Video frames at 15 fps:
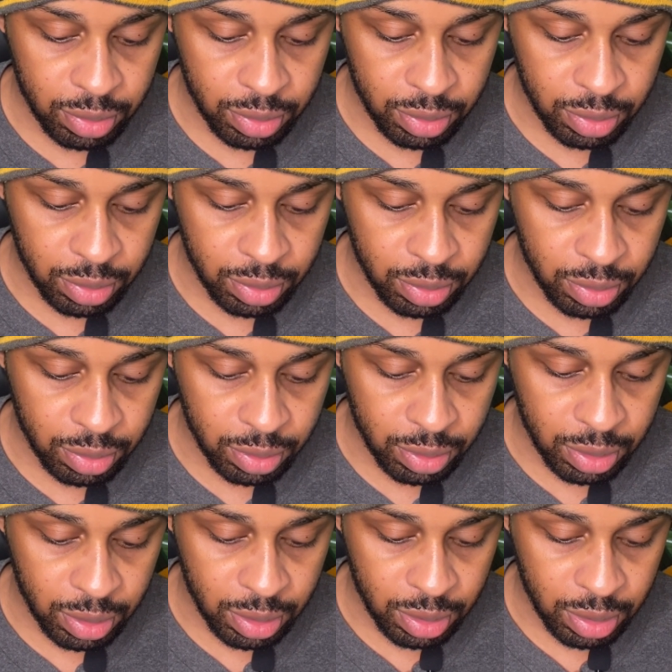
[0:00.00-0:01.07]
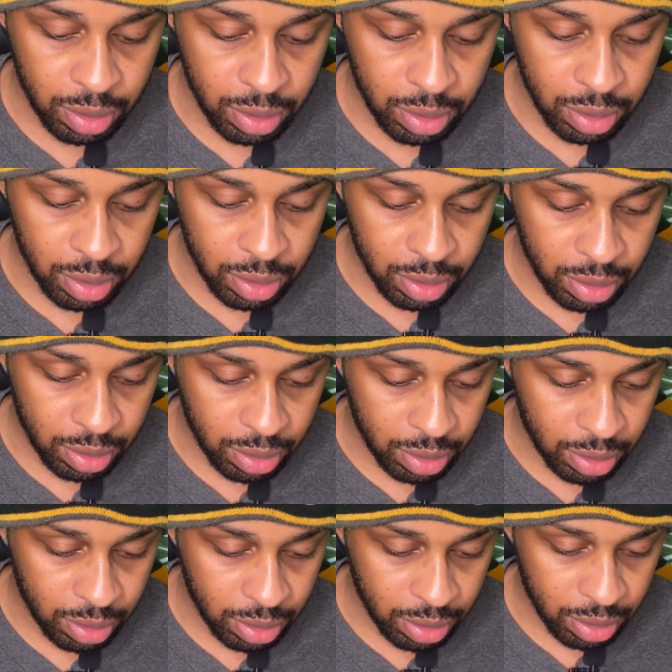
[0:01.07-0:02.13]

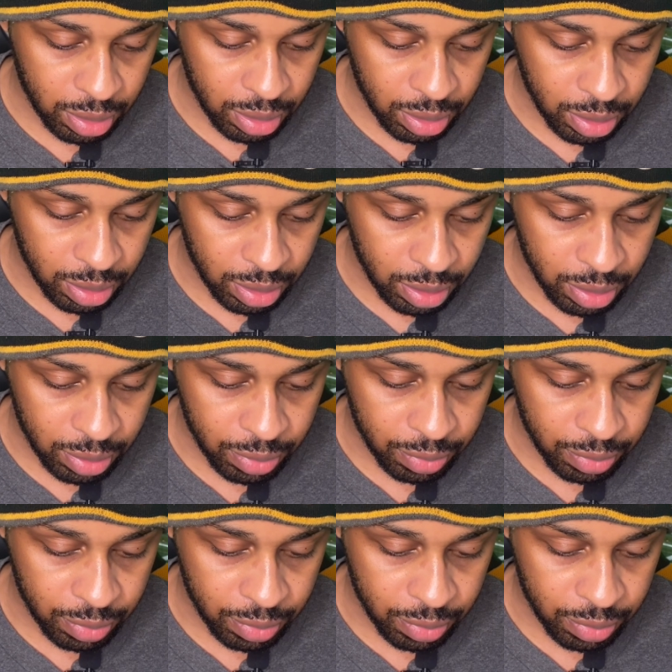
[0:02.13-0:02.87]
(no one is talking)